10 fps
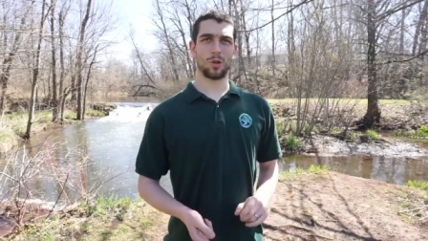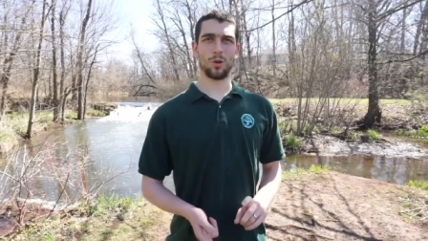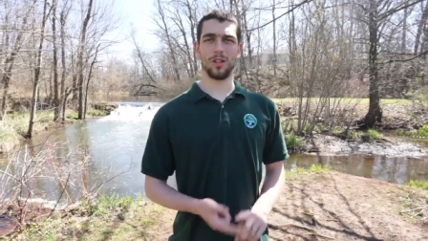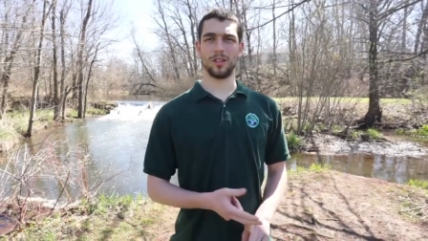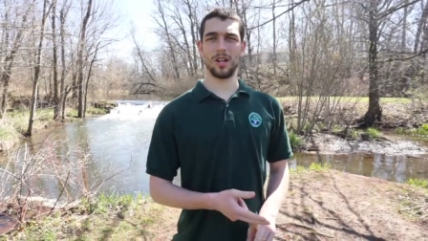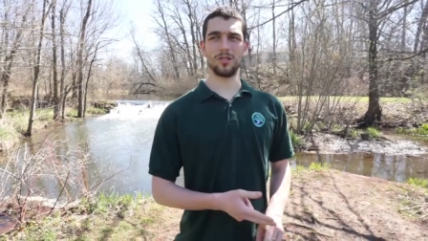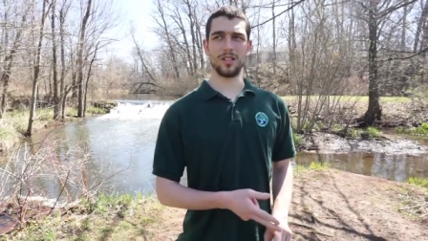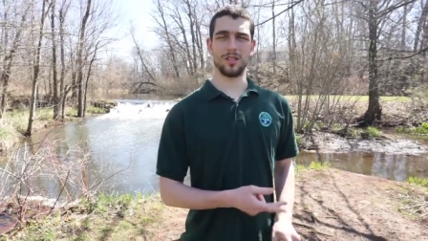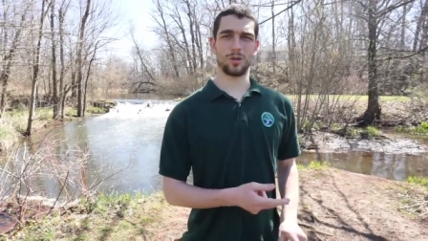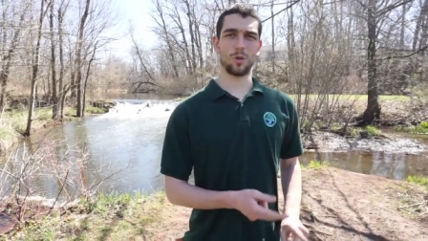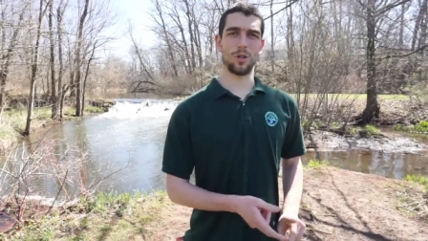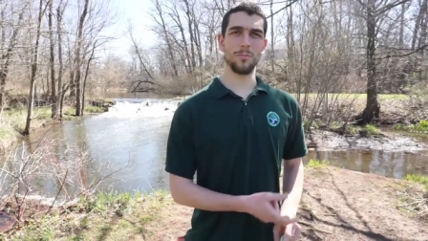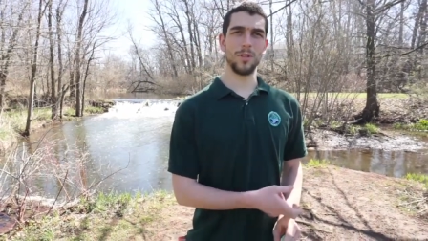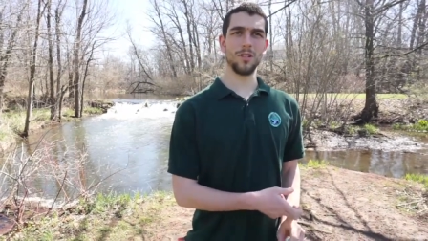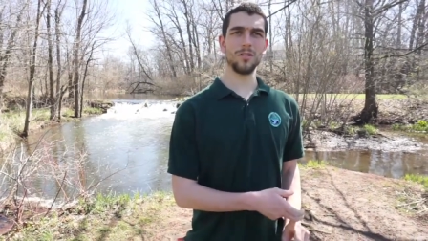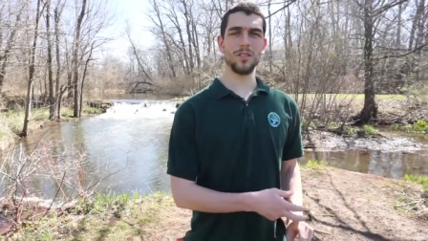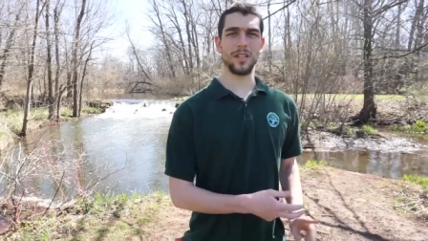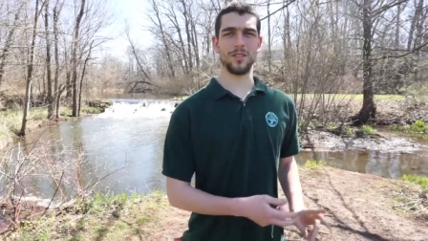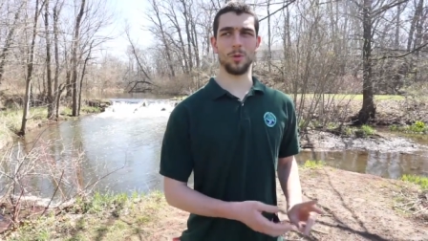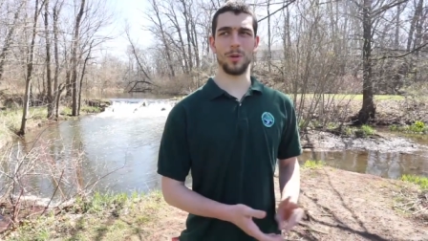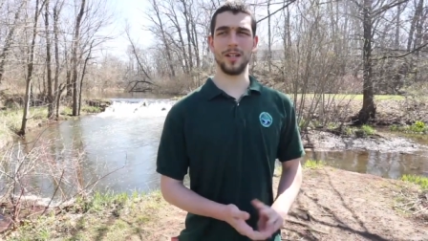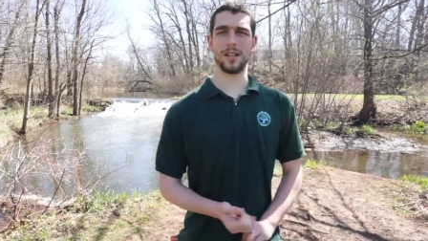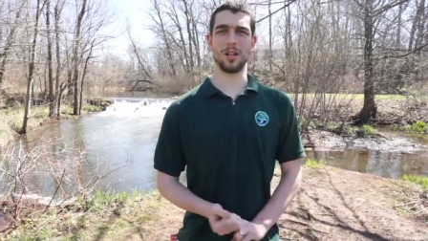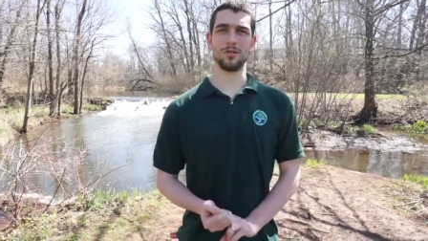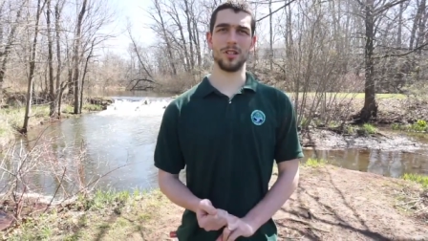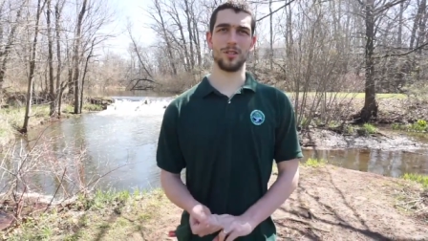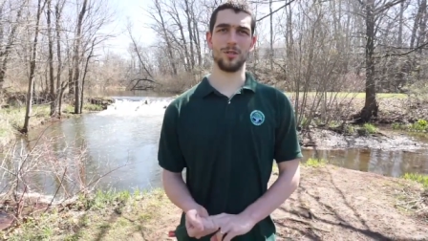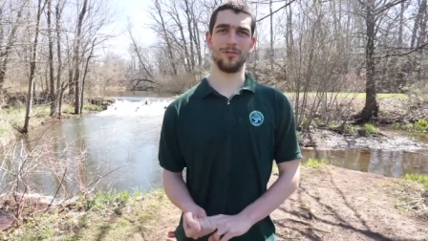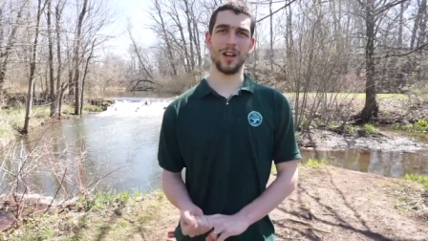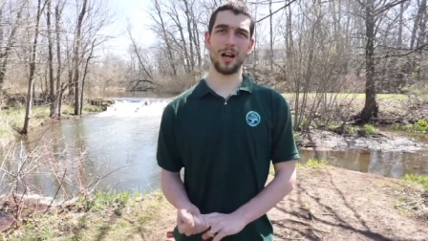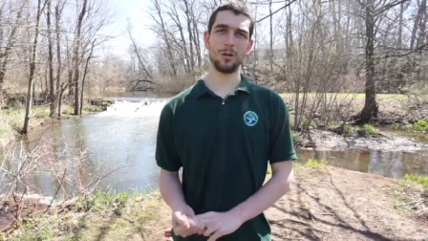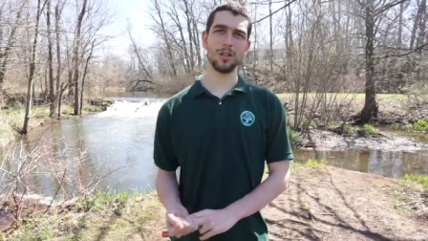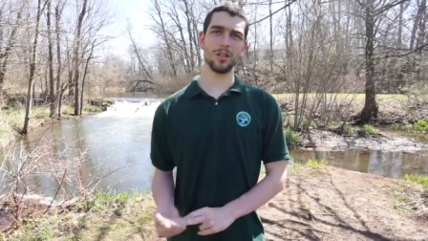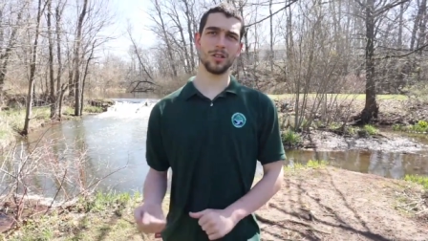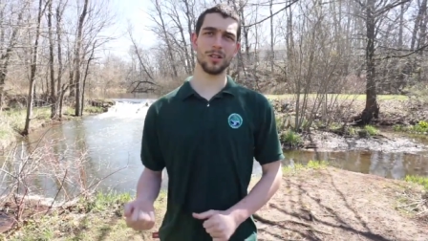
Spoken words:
Corn goes into cornmeal and the wheat goes into flour.